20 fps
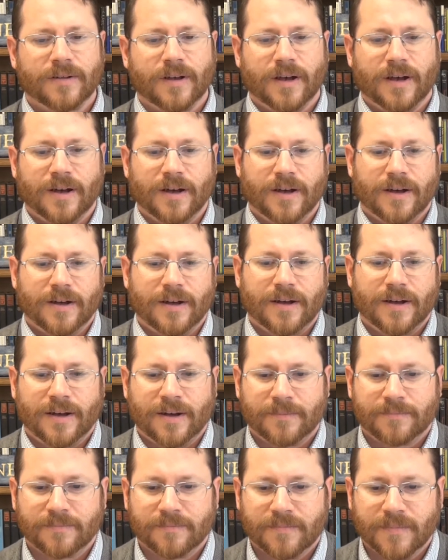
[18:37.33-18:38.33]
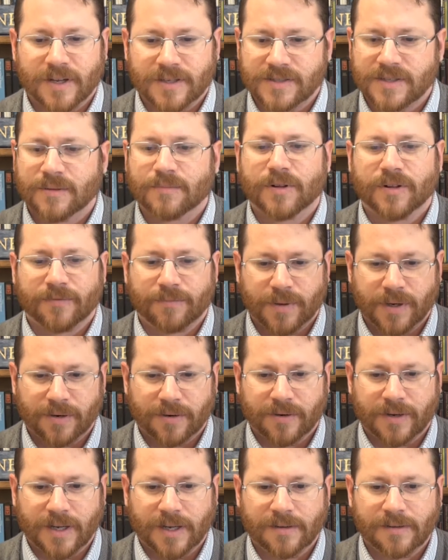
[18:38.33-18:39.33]
a symbol of
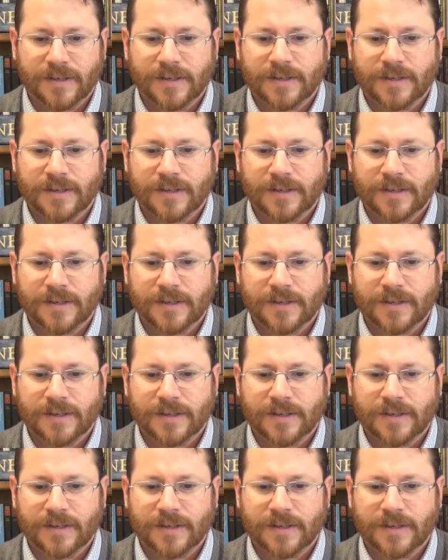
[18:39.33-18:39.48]
purity.